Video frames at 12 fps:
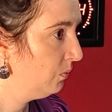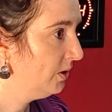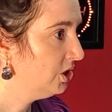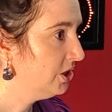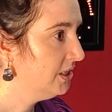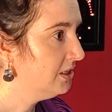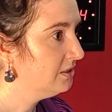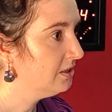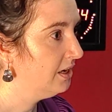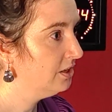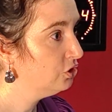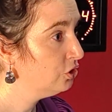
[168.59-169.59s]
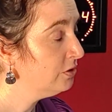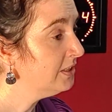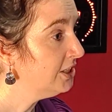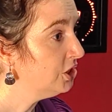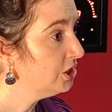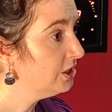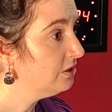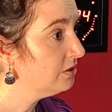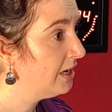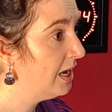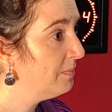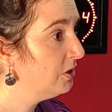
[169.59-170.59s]
which is student
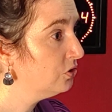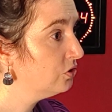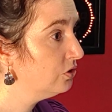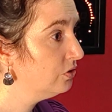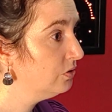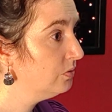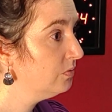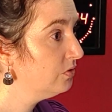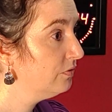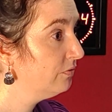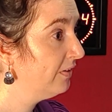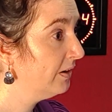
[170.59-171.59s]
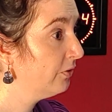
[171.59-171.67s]
teachers aiming to do